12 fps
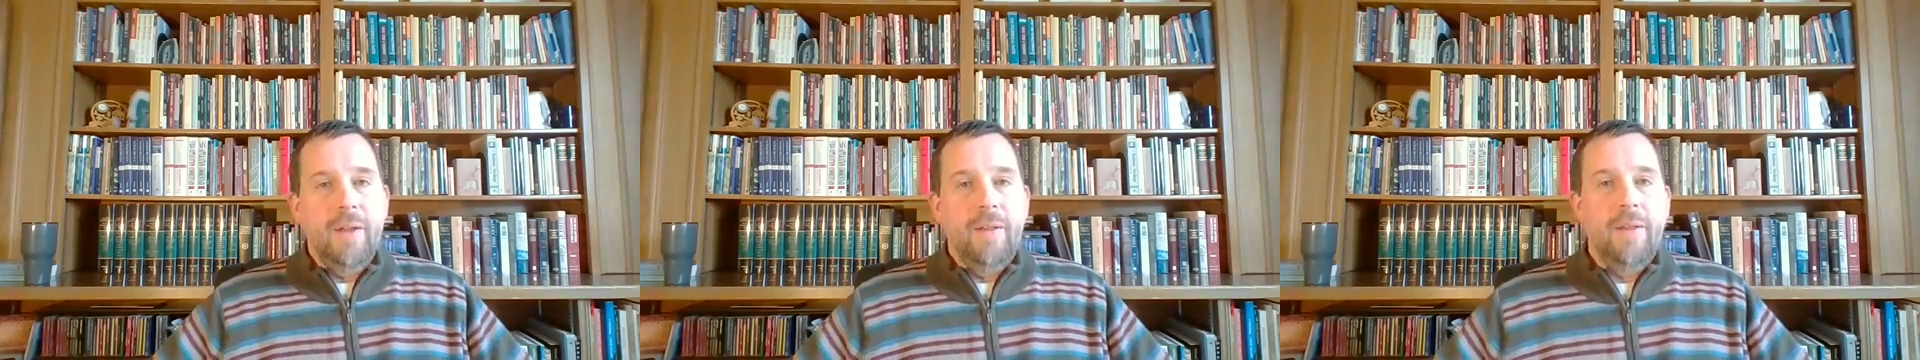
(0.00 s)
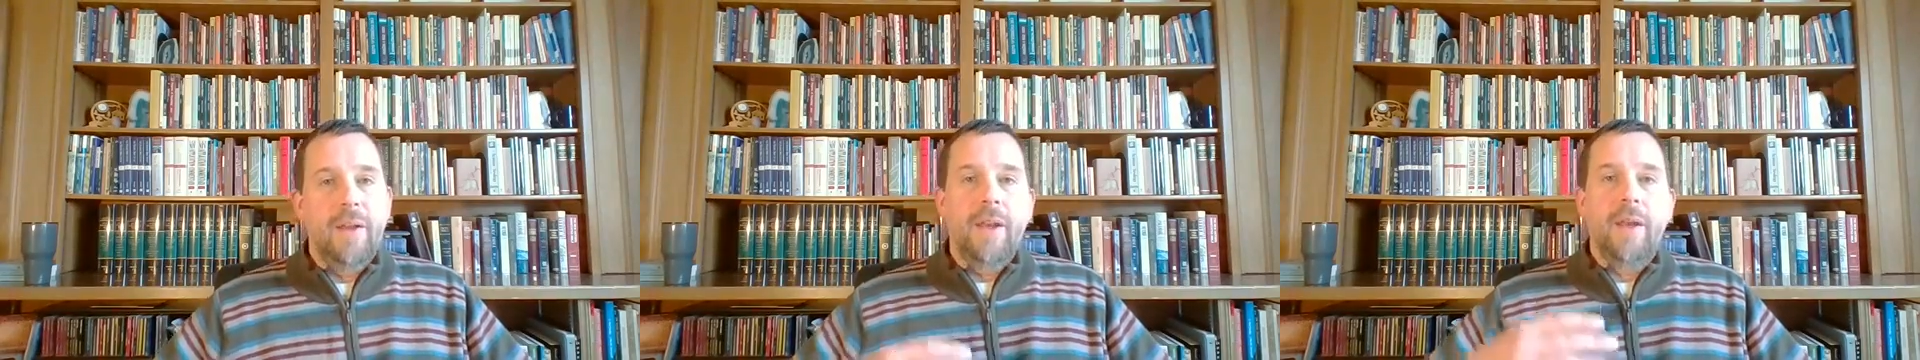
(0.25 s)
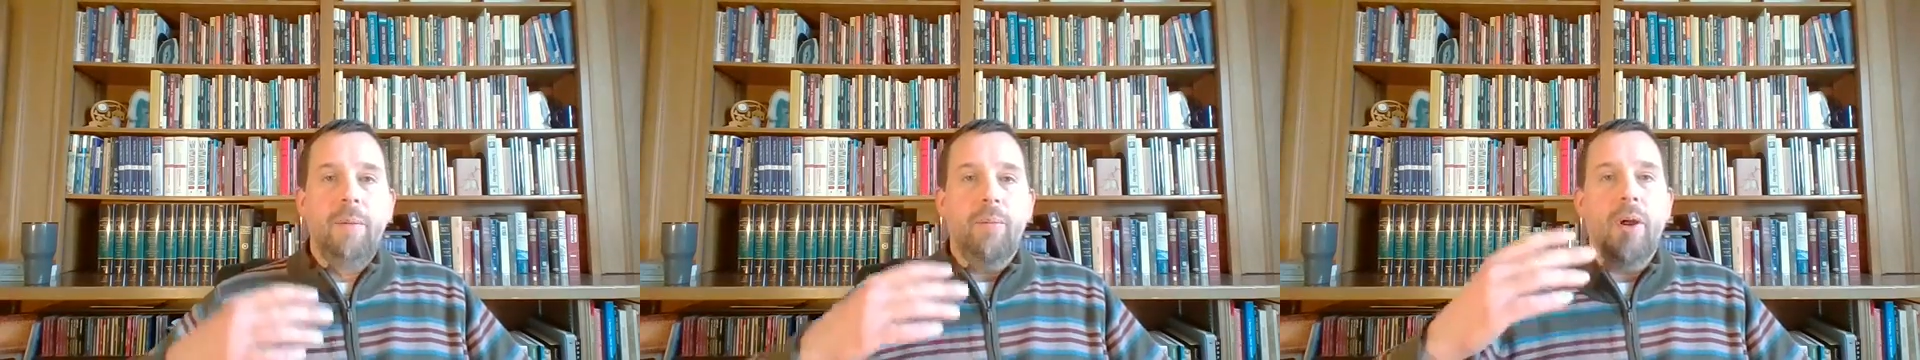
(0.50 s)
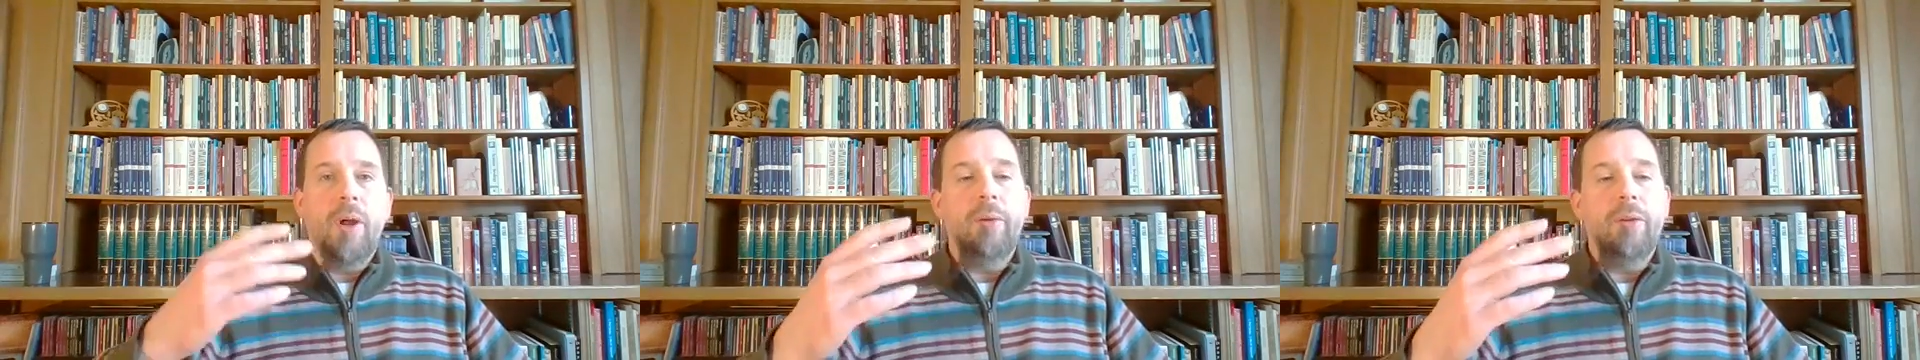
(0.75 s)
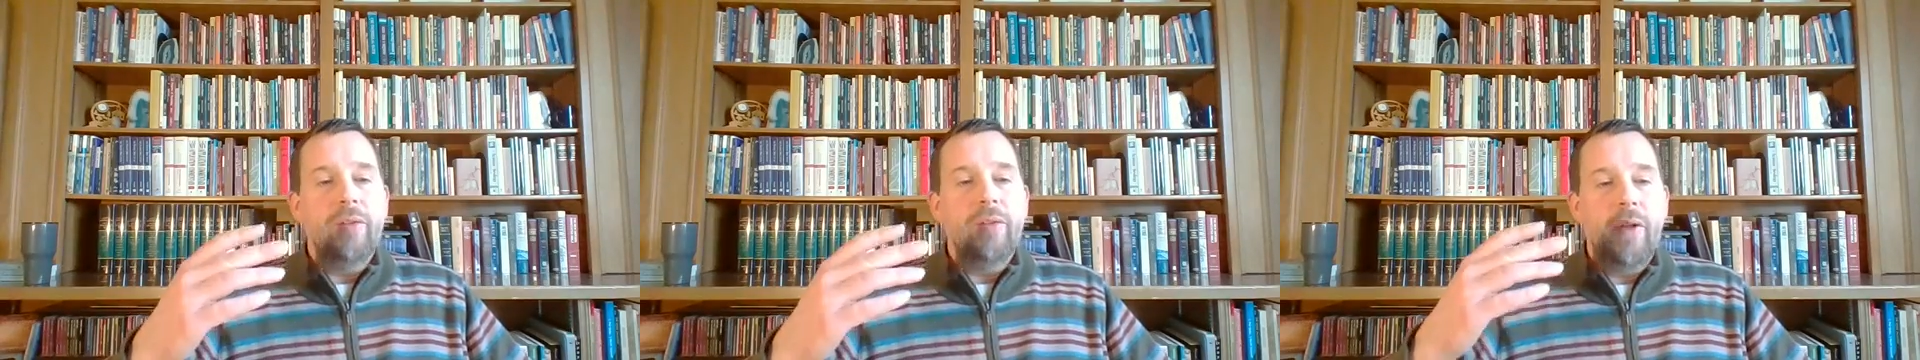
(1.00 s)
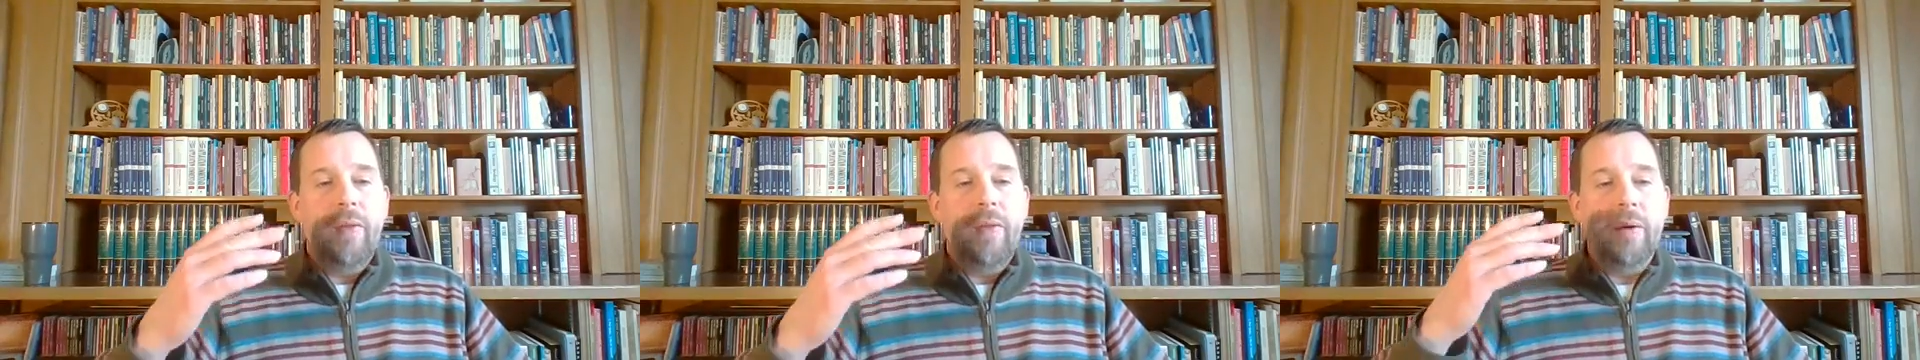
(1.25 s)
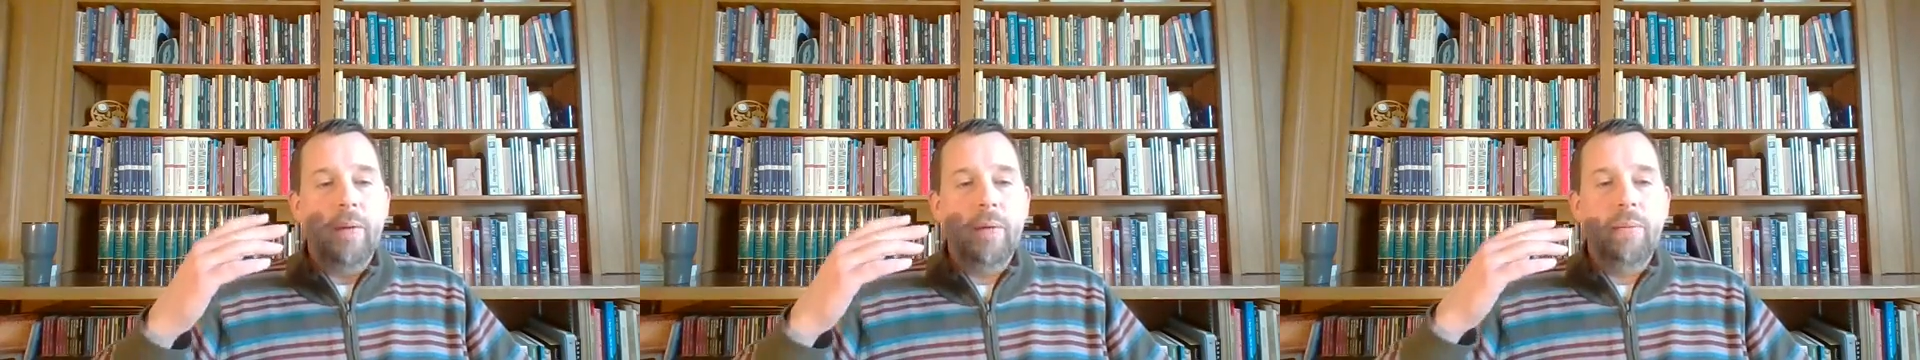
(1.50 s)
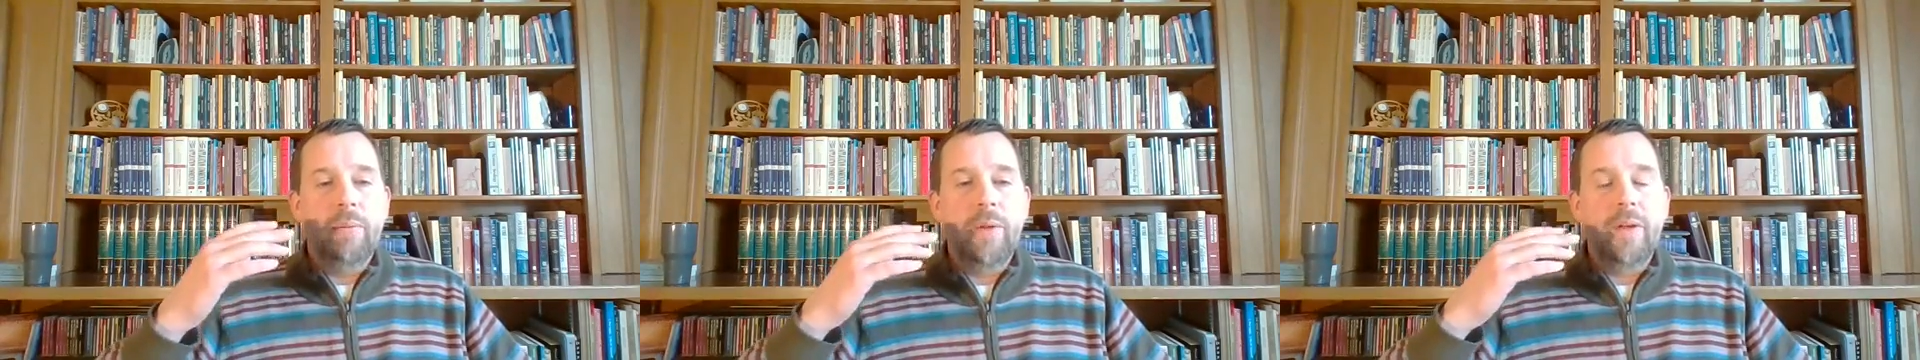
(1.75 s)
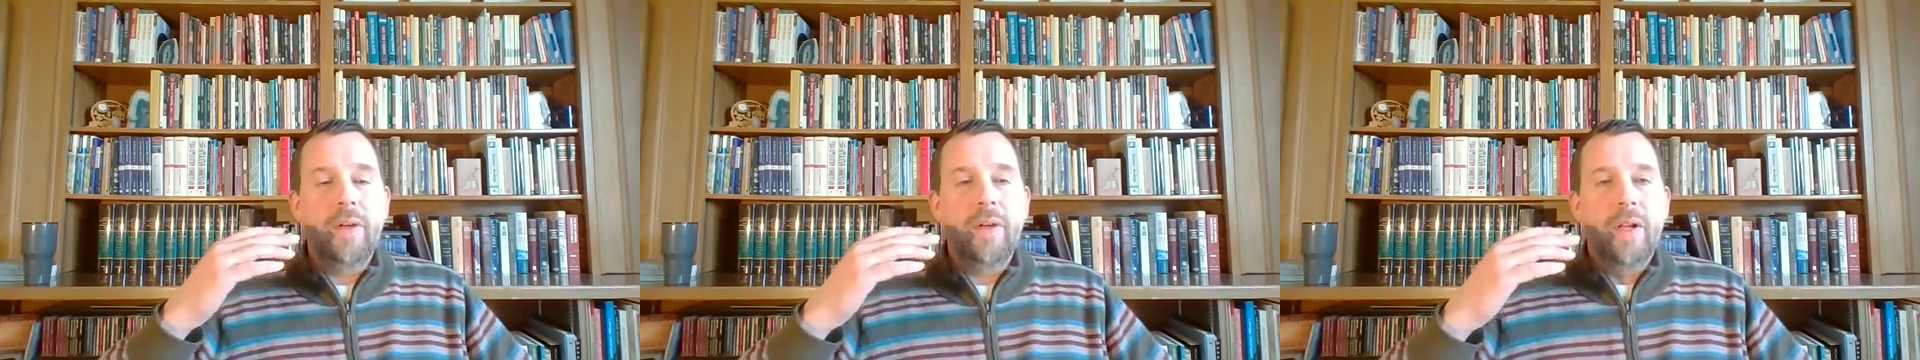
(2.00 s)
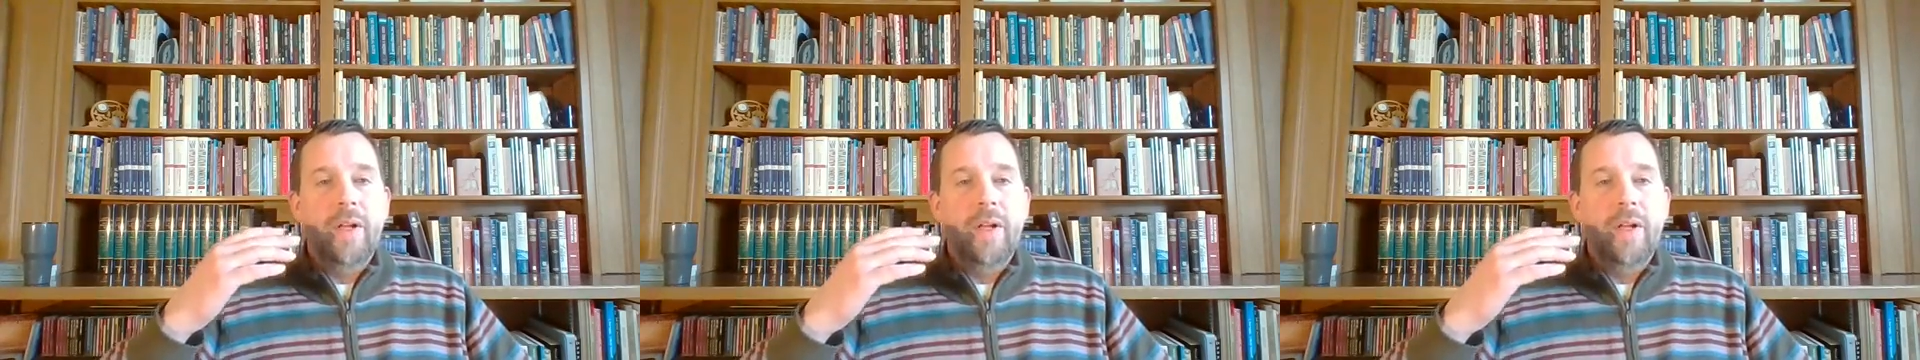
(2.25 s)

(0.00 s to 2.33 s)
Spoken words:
that he promised that there would be